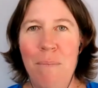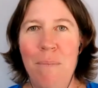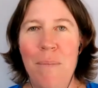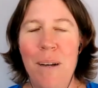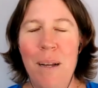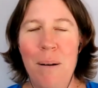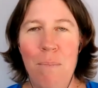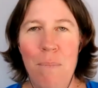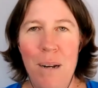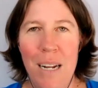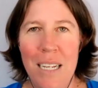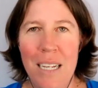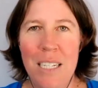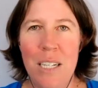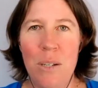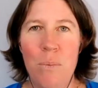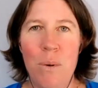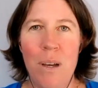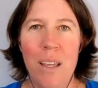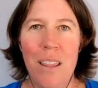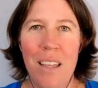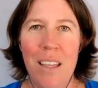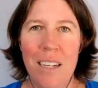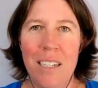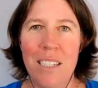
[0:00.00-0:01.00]
in places
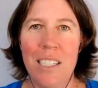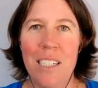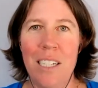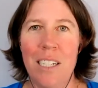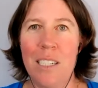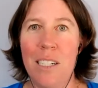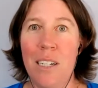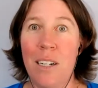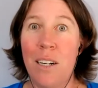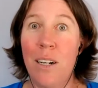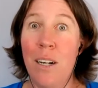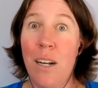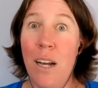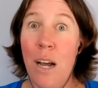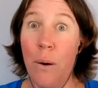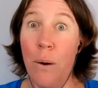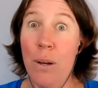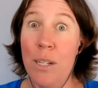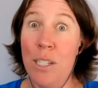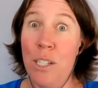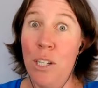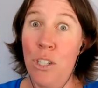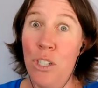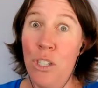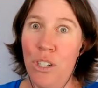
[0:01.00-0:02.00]
where things just go
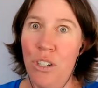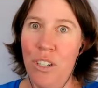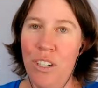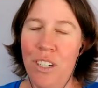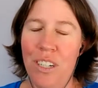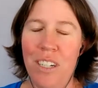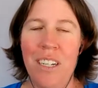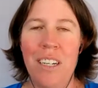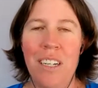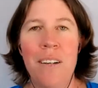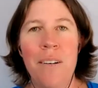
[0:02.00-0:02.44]
as it should.